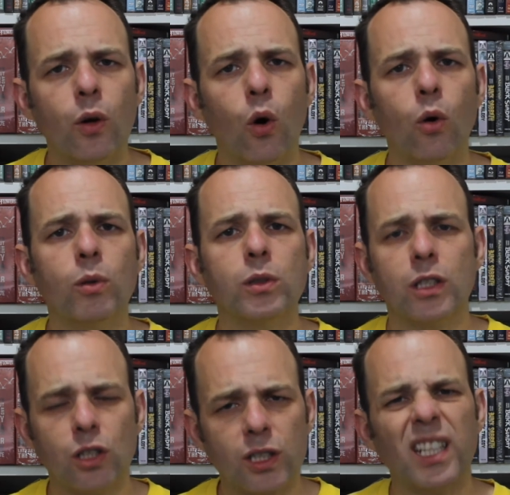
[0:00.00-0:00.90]
Almost it
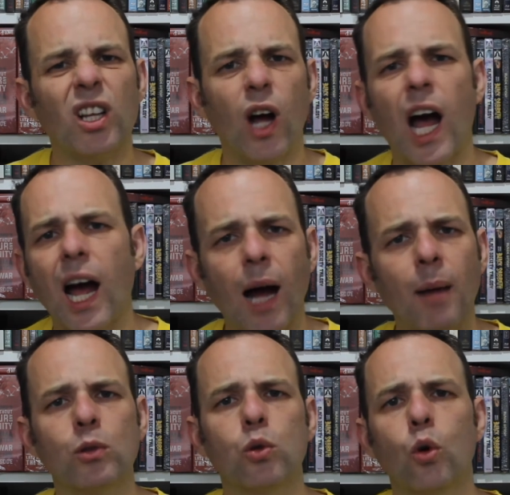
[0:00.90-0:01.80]
just kind of
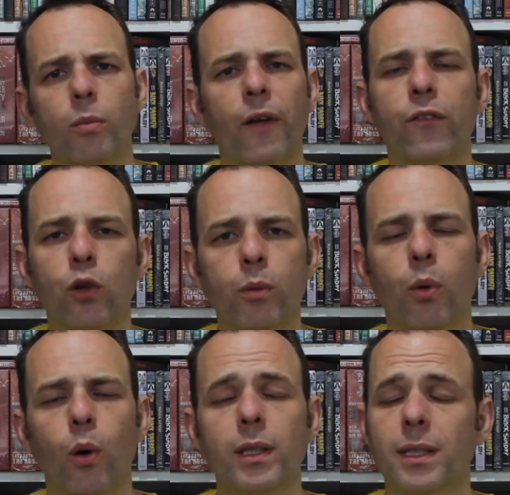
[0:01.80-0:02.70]
hammers home a few
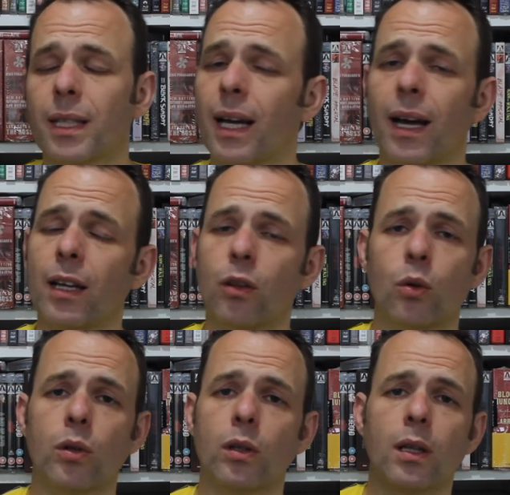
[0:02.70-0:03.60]
points, and I
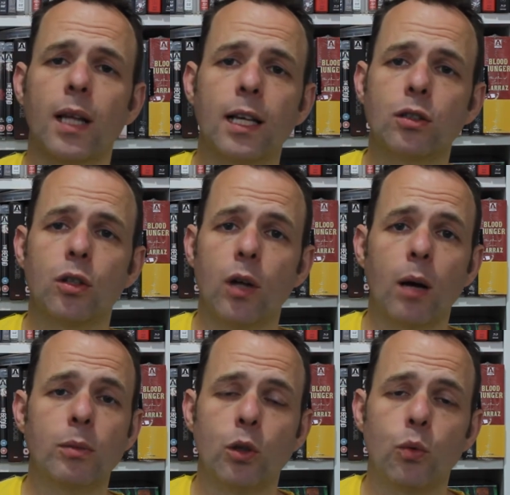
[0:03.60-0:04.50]
thought The Last Hurrah
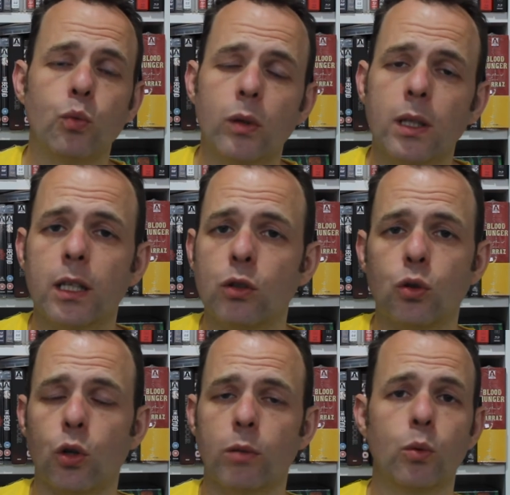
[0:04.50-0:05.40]
was a really
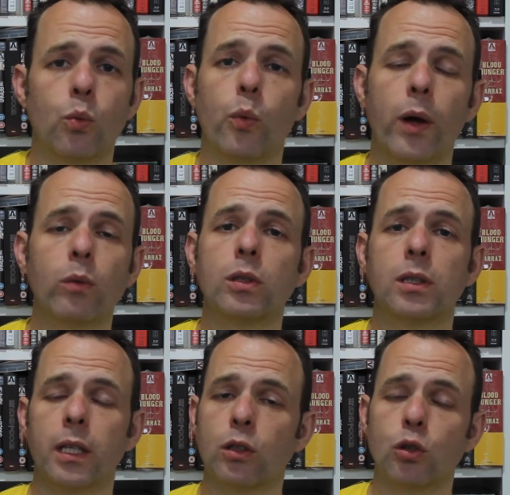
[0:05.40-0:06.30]
enjoyable,
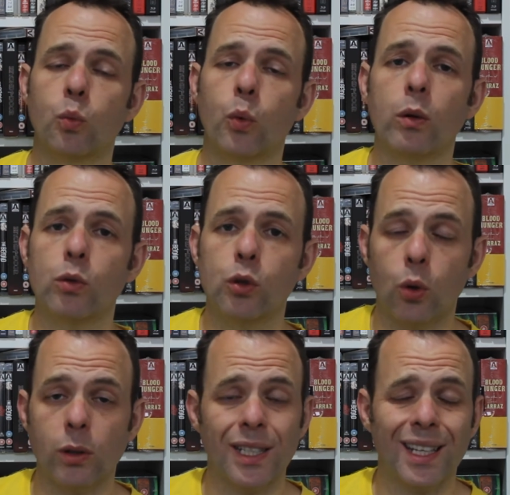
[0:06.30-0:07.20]
well-staged,
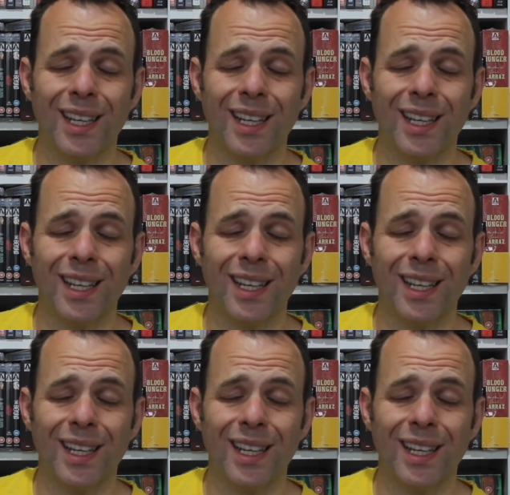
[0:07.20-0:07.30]
well-shot,